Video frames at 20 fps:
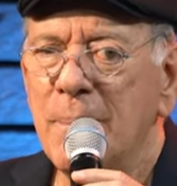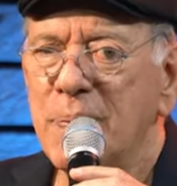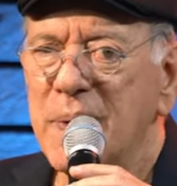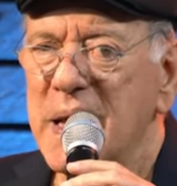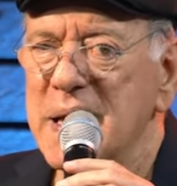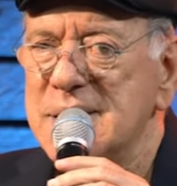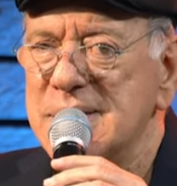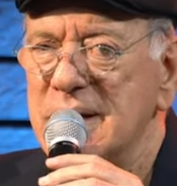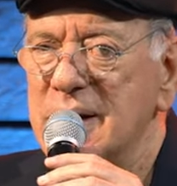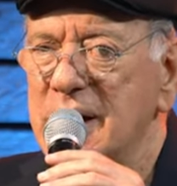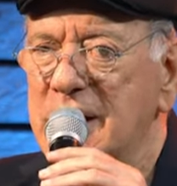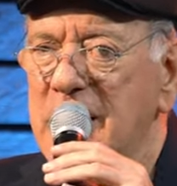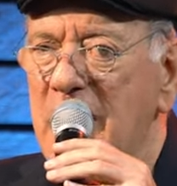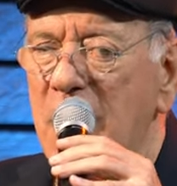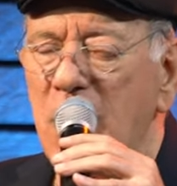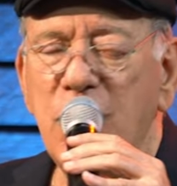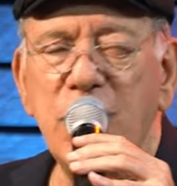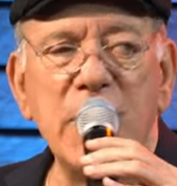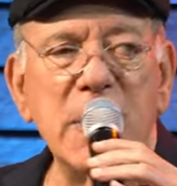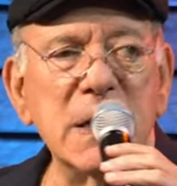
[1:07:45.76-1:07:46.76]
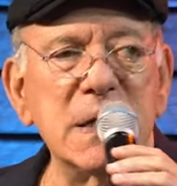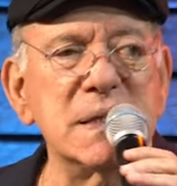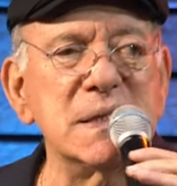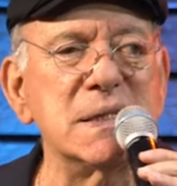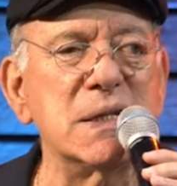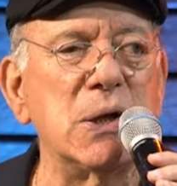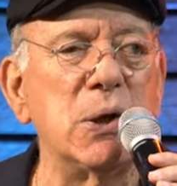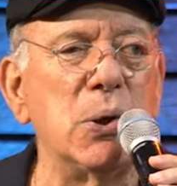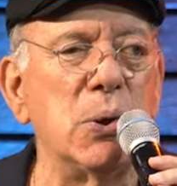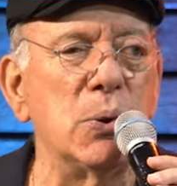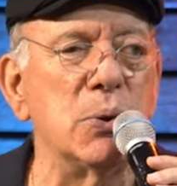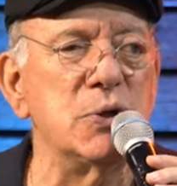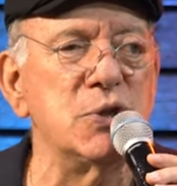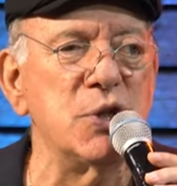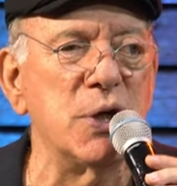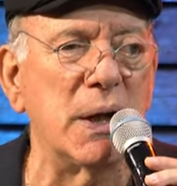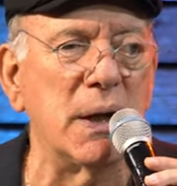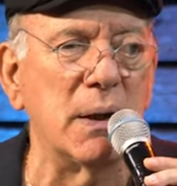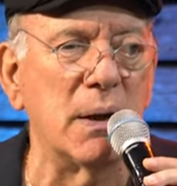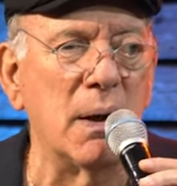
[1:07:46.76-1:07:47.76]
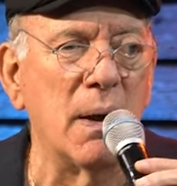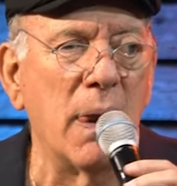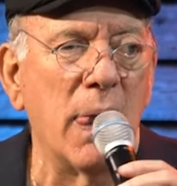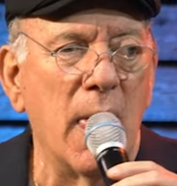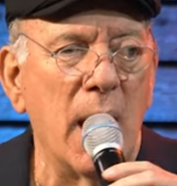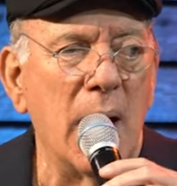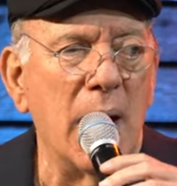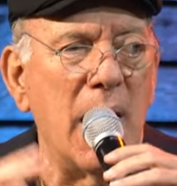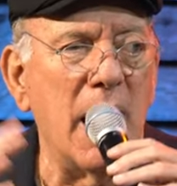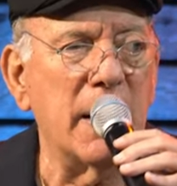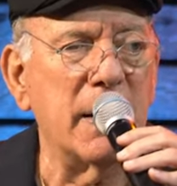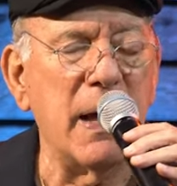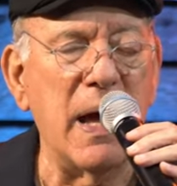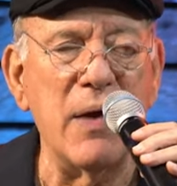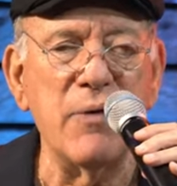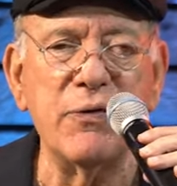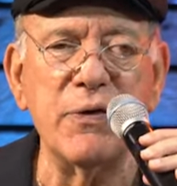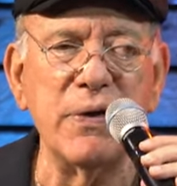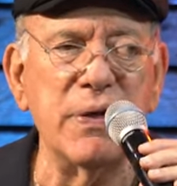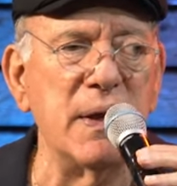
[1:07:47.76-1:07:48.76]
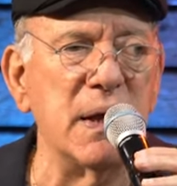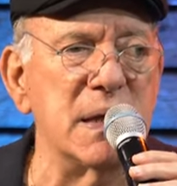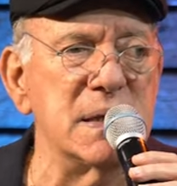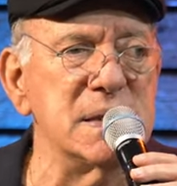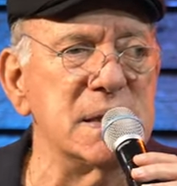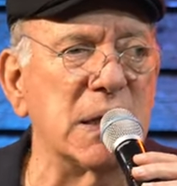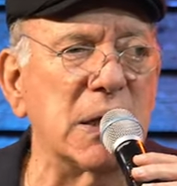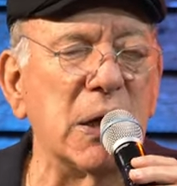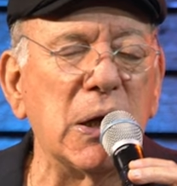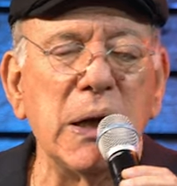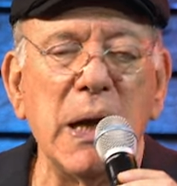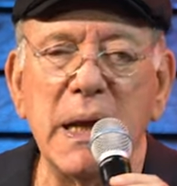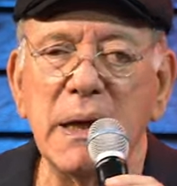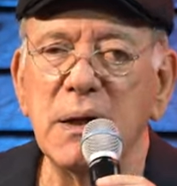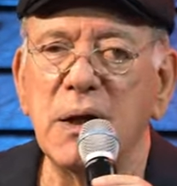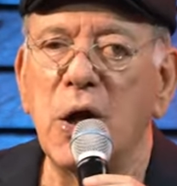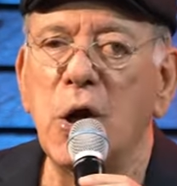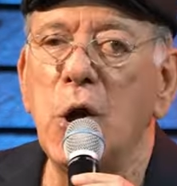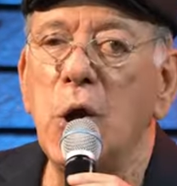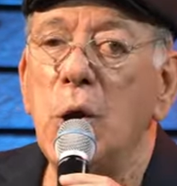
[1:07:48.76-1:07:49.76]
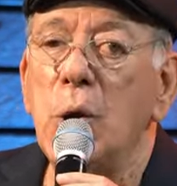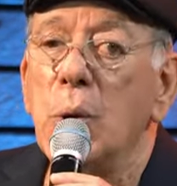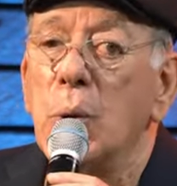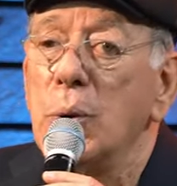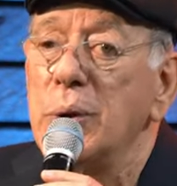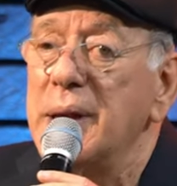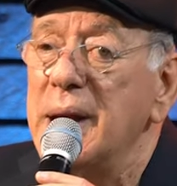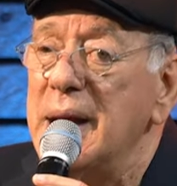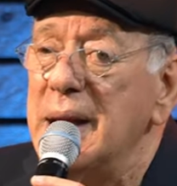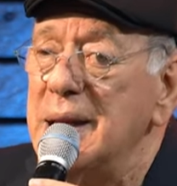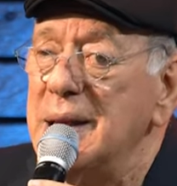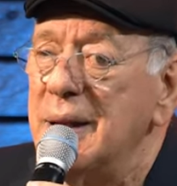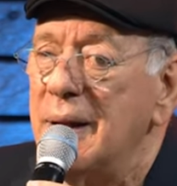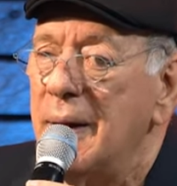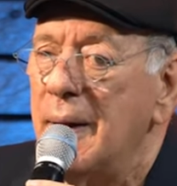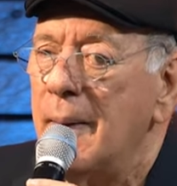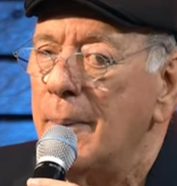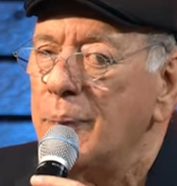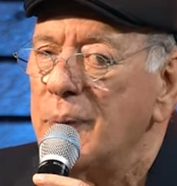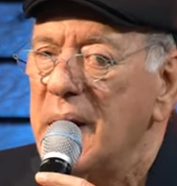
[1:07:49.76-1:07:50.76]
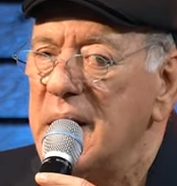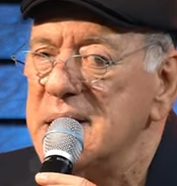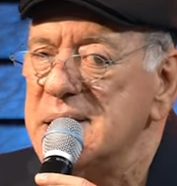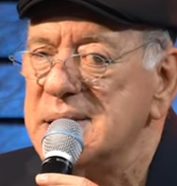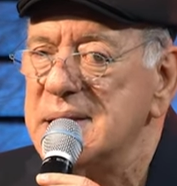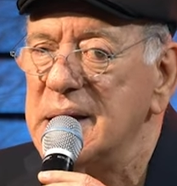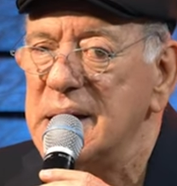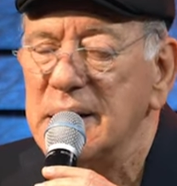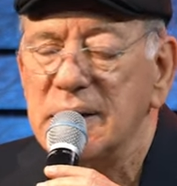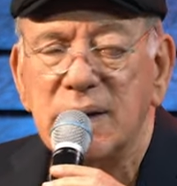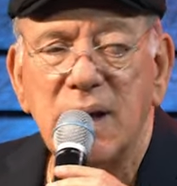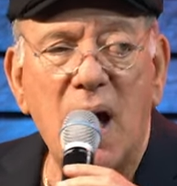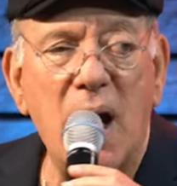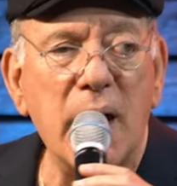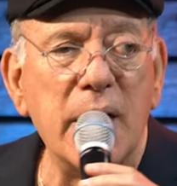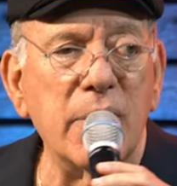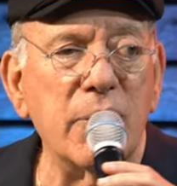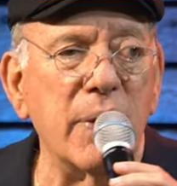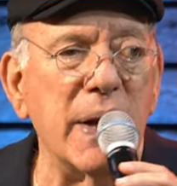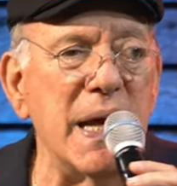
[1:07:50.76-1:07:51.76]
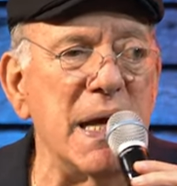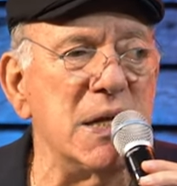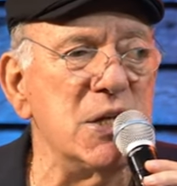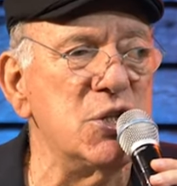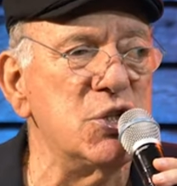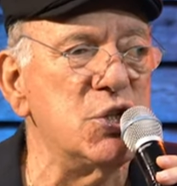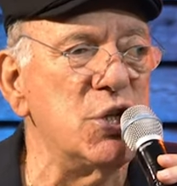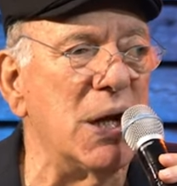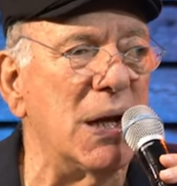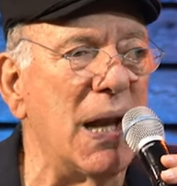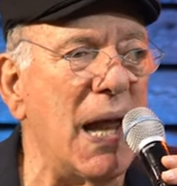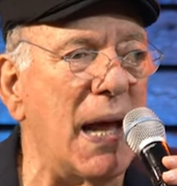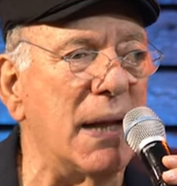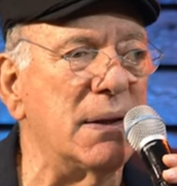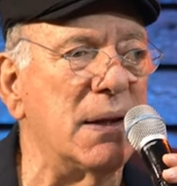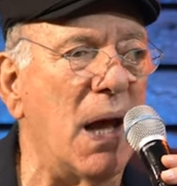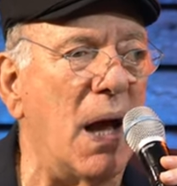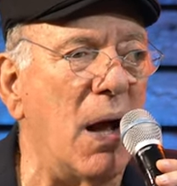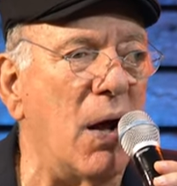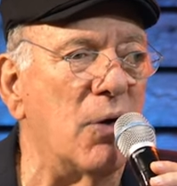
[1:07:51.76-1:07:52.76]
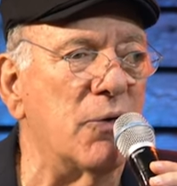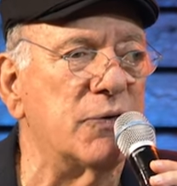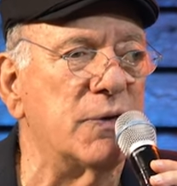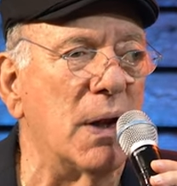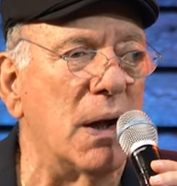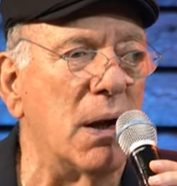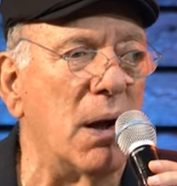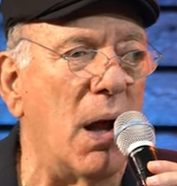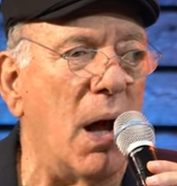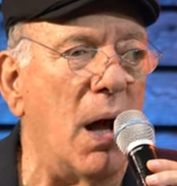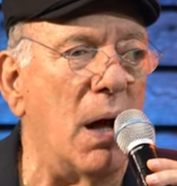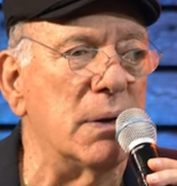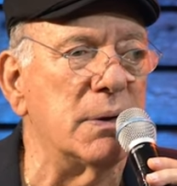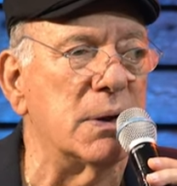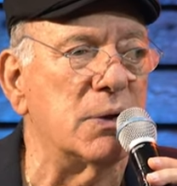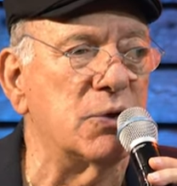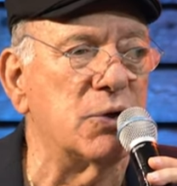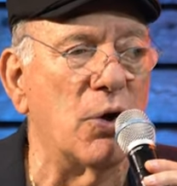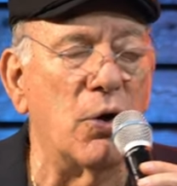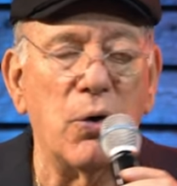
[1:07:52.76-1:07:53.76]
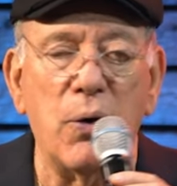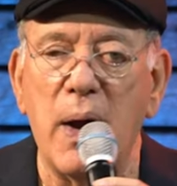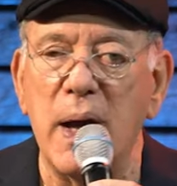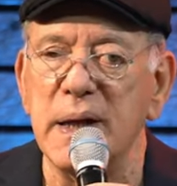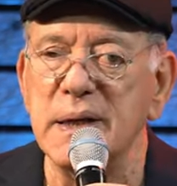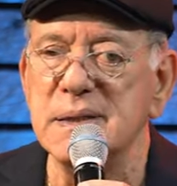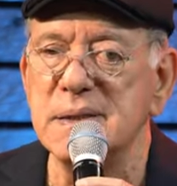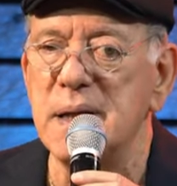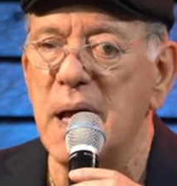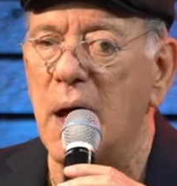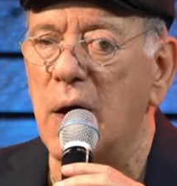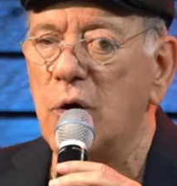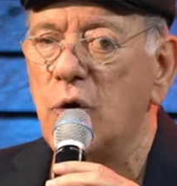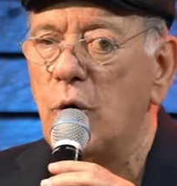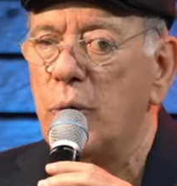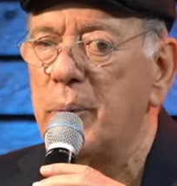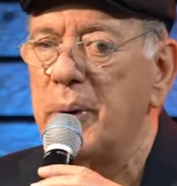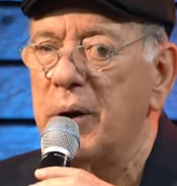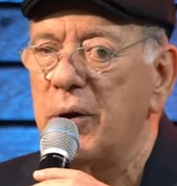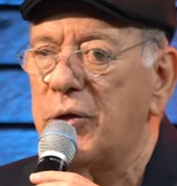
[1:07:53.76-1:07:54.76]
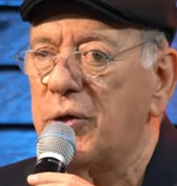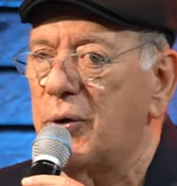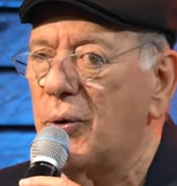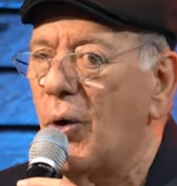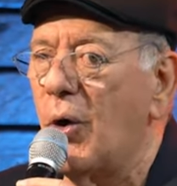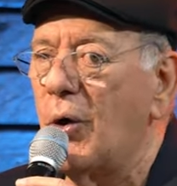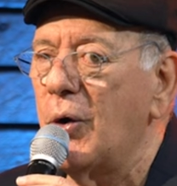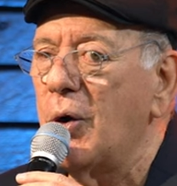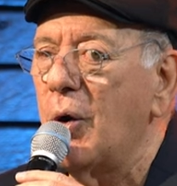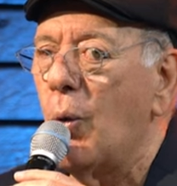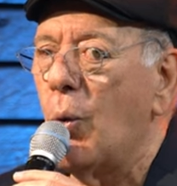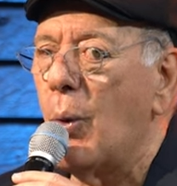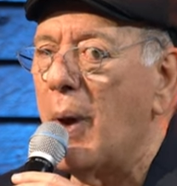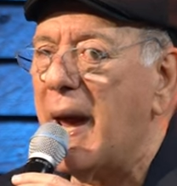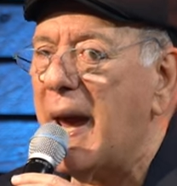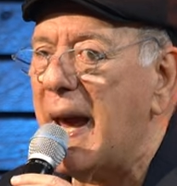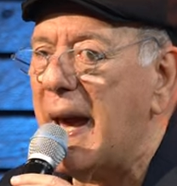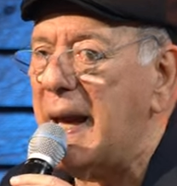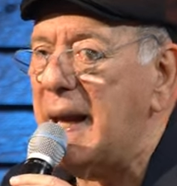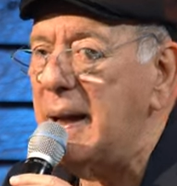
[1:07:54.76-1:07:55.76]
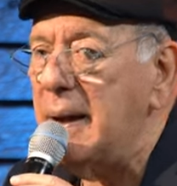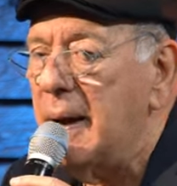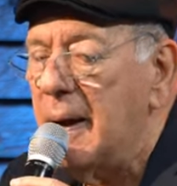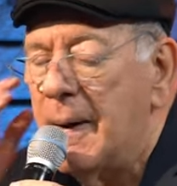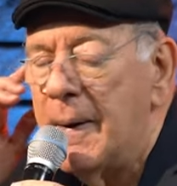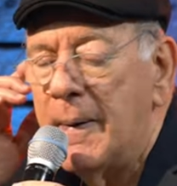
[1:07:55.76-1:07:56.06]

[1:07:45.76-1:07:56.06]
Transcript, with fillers: it's in a kind of an exclusion. Like everything is included. Is the entire enchilada of the law, the Torah, is now going to be thrown away?